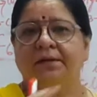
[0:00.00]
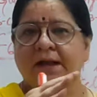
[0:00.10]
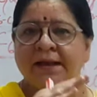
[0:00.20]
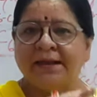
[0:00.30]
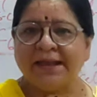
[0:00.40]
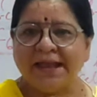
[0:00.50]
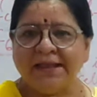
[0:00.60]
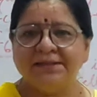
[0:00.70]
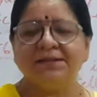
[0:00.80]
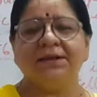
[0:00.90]

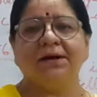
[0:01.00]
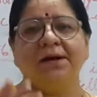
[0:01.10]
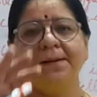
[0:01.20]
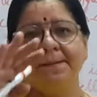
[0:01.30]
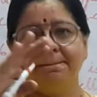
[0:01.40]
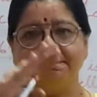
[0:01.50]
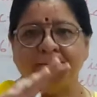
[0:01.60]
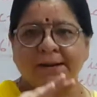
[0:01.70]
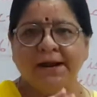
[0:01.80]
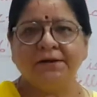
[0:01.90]
again the
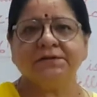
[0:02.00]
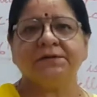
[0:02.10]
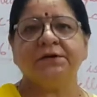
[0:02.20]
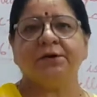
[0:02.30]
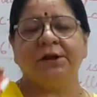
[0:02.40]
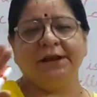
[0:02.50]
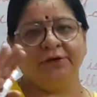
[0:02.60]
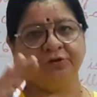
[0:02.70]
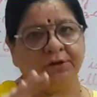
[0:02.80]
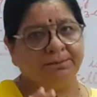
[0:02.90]
blood
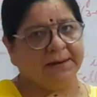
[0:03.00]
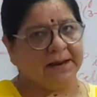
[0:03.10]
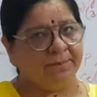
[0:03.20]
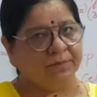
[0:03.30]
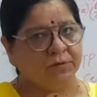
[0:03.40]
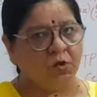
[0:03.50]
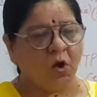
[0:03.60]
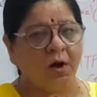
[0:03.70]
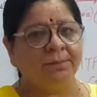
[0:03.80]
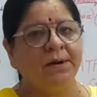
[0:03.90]
circulation becomes
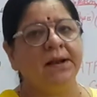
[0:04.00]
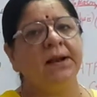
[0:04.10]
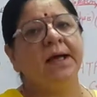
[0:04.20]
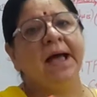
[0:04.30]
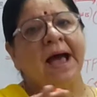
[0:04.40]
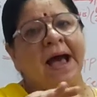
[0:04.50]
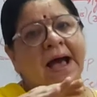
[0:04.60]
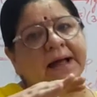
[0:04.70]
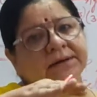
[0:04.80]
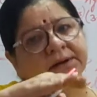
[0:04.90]
normal
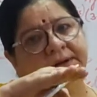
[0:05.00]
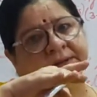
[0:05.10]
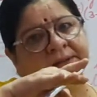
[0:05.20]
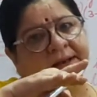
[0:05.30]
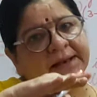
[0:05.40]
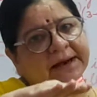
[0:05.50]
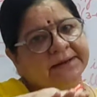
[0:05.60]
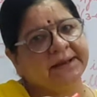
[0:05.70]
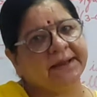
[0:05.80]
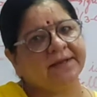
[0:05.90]
and the
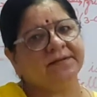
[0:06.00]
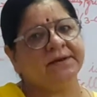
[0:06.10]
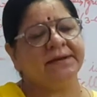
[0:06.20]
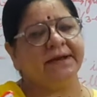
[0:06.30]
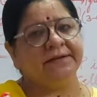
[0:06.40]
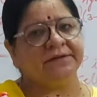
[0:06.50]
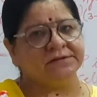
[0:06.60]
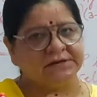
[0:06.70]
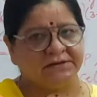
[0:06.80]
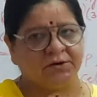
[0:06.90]
lactic acid
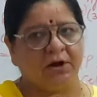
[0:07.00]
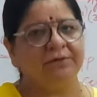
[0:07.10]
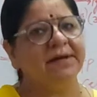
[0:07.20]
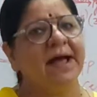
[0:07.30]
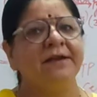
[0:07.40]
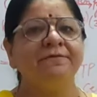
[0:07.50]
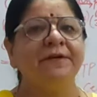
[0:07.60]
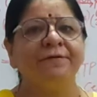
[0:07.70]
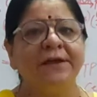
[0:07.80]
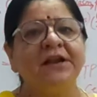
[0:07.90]
gets dissolved and we
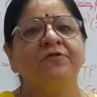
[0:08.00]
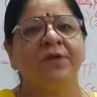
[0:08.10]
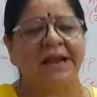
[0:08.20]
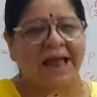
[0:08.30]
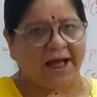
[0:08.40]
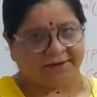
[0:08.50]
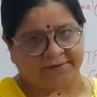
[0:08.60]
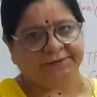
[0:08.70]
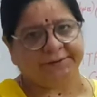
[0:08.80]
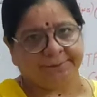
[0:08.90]
feel
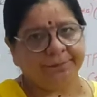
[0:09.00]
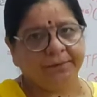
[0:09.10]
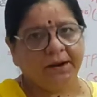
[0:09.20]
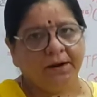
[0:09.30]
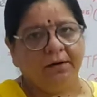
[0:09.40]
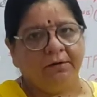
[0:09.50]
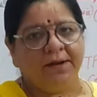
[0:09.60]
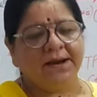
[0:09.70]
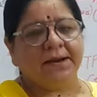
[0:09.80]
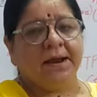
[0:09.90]
relaxed,
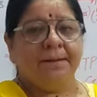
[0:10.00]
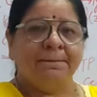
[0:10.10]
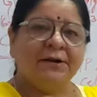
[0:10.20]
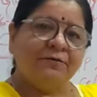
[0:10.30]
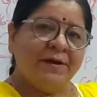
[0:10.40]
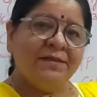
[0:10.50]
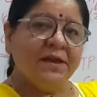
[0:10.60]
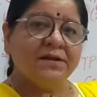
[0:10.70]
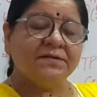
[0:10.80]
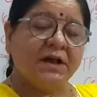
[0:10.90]
right? But when
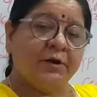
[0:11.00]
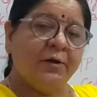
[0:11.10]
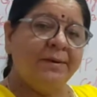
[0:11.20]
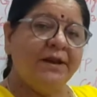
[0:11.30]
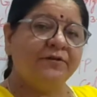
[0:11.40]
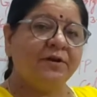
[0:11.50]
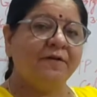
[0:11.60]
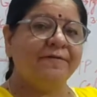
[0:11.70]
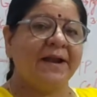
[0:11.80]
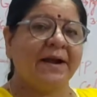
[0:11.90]
there is accumulation
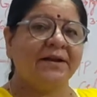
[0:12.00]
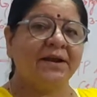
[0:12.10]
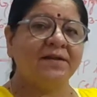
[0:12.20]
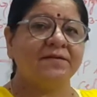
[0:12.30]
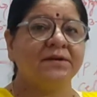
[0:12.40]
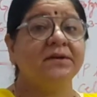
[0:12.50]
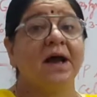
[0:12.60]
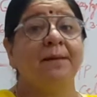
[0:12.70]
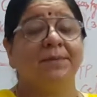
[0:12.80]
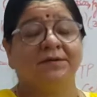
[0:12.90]
of lactic acid,
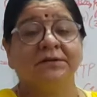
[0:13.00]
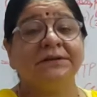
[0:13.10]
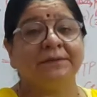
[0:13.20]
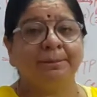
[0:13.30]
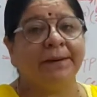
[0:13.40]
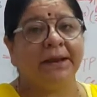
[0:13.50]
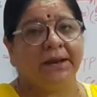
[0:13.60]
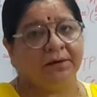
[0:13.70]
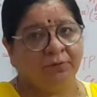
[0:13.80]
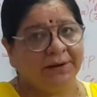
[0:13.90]
our muscles
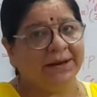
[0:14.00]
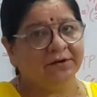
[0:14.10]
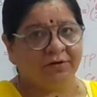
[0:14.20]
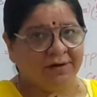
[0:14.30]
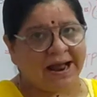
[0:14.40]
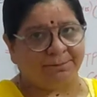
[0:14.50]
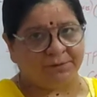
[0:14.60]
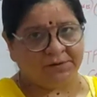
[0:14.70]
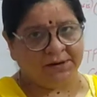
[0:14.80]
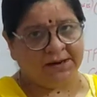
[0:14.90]
pain, we get
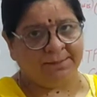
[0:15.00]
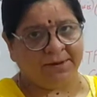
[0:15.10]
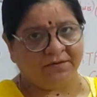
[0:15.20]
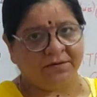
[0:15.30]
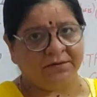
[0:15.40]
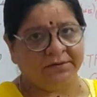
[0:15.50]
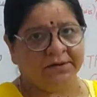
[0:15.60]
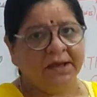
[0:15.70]
cramps in our muscles.